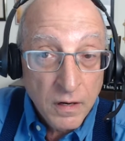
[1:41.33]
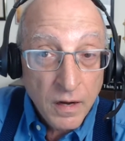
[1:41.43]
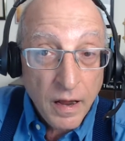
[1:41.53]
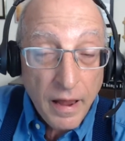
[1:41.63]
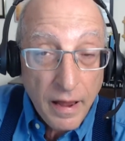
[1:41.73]

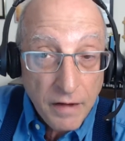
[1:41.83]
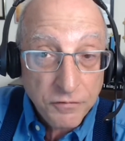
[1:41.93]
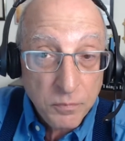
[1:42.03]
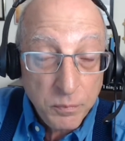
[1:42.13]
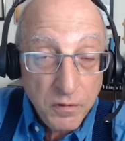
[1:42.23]
have
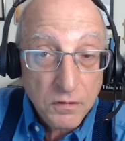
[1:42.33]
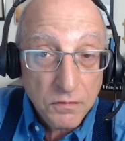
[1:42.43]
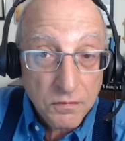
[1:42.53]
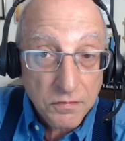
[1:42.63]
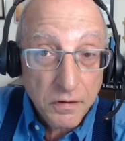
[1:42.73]
to be
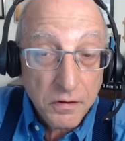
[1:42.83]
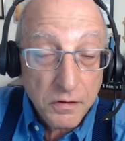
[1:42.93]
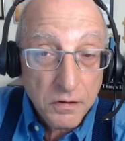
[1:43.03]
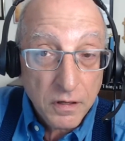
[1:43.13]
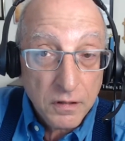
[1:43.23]

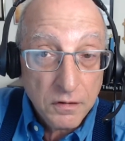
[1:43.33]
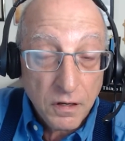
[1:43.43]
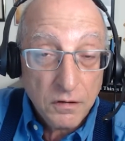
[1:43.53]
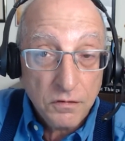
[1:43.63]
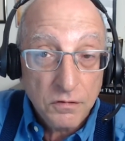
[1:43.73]
considered
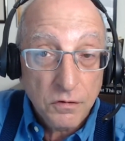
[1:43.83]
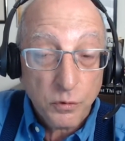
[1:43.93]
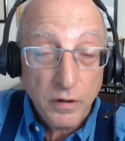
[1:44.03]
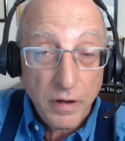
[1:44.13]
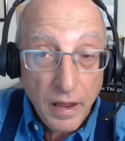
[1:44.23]
in
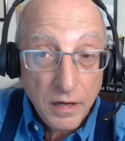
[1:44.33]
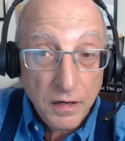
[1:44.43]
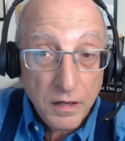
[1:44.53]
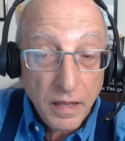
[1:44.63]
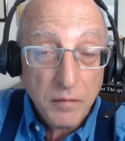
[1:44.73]

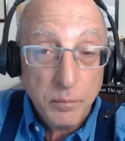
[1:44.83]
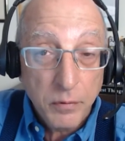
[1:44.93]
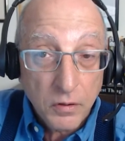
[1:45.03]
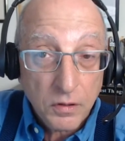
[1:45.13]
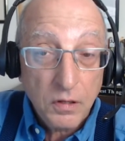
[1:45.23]
creating a
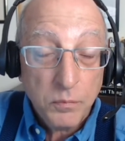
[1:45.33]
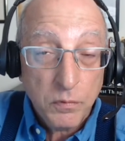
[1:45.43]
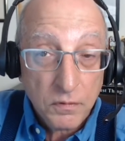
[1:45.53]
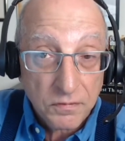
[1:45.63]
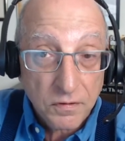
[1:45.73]

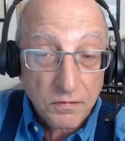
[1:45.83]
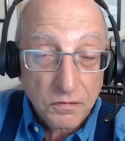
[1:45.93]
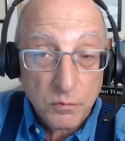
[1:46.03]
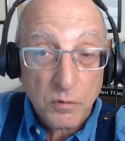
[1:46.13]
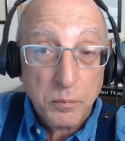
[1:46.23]
bookkeeping
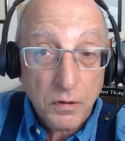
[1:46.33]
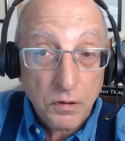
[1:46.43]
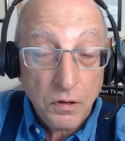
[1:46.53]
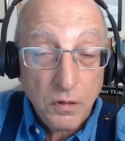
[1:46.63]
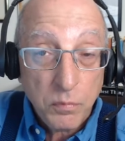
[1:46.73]
system, a
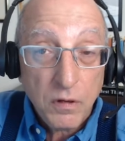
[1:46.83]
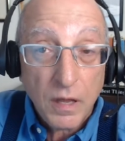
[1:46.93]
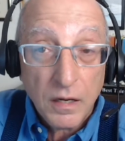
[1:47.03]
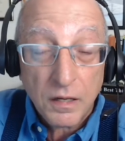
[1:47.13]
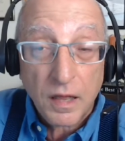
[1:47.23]
bookkeeping
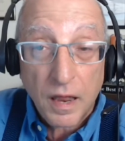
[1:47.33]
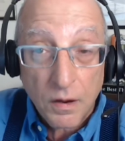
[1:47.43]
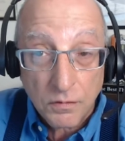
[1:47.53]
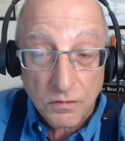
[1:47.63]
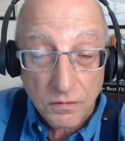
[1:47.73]
and
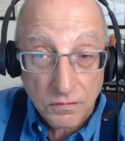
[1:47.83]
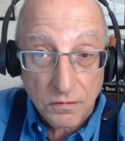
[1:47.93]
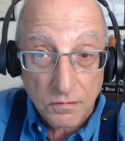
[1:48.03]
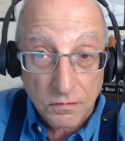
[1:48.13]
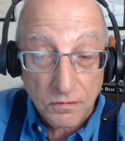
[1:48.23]
accounting
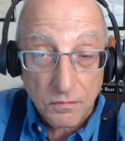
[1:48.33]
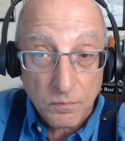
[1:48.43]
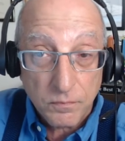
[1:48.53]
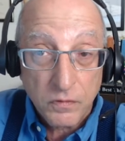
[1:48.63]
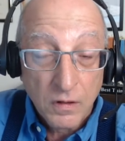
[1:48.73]
system.
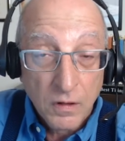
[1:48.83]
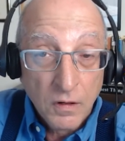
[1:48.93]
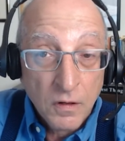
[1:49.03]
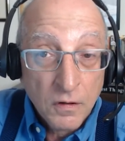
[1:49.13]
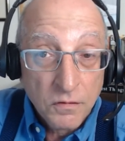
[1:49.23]

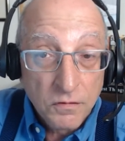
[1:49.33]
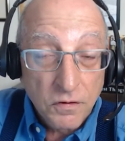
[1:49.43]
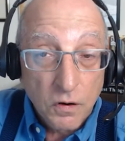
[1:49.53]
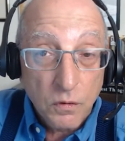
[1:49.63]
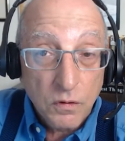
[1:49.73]

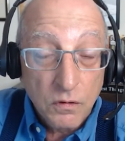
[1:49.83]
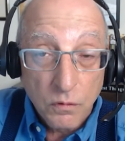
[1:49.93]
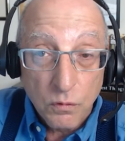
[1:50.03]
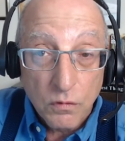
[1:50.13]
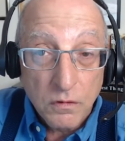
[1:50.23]
So
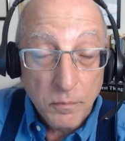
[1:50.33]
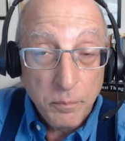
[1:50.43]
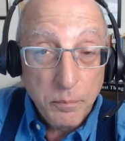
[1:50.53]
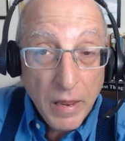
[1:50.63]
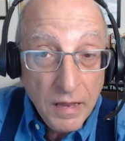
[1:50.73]
the
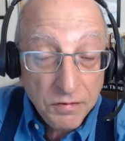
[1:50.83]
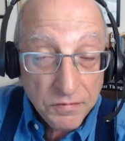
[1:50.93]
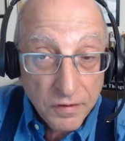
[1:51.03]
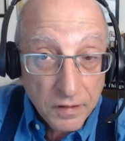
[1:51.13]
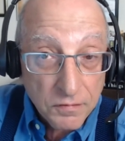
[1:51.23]

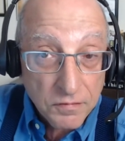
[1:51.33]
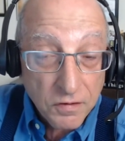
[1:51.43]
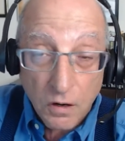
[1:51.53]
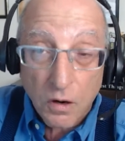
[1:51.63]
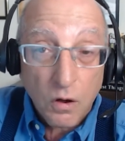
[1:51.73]
basics
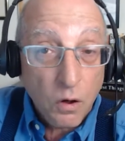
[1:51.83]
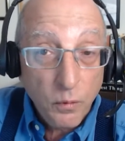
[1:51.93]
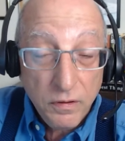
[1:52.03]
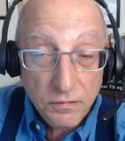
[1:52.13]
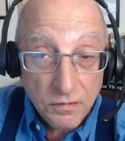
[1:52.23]
are
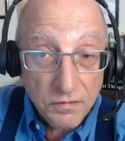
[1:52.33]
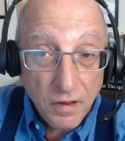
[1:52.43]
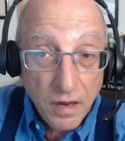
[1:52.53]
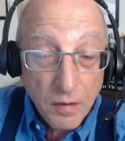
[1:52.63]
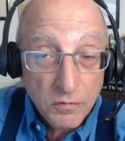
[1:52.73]
always the
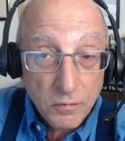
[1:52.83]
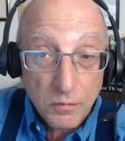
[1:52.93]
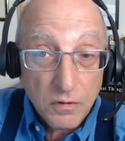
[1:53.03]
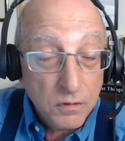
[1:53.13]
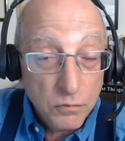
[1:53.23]
same,
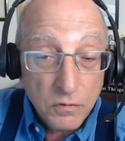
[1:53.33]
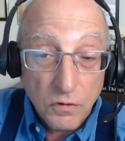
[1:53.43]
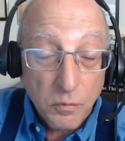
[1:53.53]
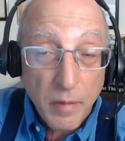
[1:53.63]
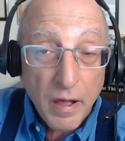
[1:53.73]

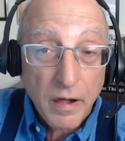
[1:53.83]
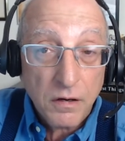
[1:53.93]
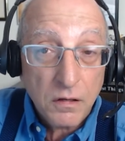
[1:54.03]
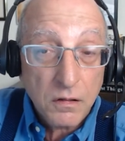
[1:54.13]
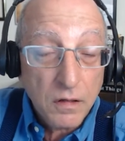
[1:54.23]
no
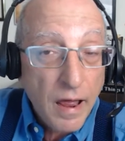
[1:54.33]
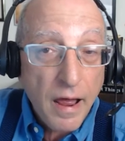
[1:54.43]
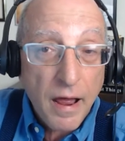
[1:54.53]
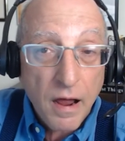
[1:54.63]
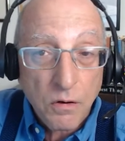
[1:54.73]
matter
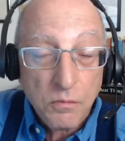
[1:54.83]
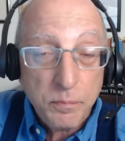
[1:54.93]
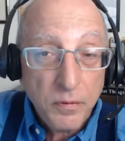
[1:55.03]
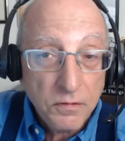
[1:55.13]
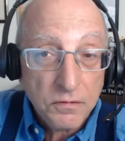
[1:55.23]
how
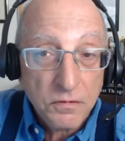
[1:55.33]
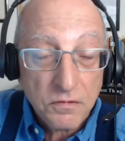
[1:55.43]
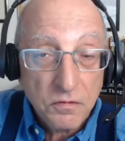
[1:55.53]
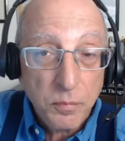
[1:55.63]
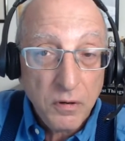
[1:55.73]
business
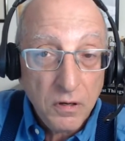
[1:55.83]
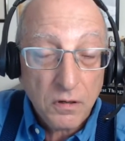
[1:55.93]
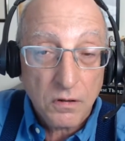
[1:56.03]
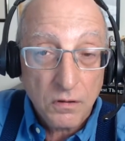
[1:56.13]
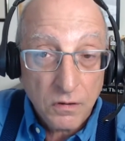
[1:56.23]
is being
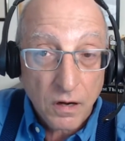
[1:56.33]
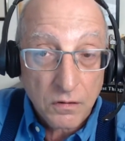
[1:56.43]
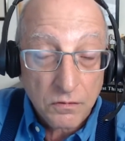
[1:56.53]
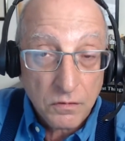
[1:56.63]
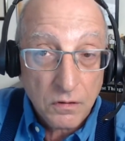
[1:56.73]

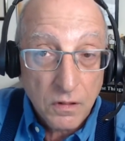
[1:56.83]
conducted.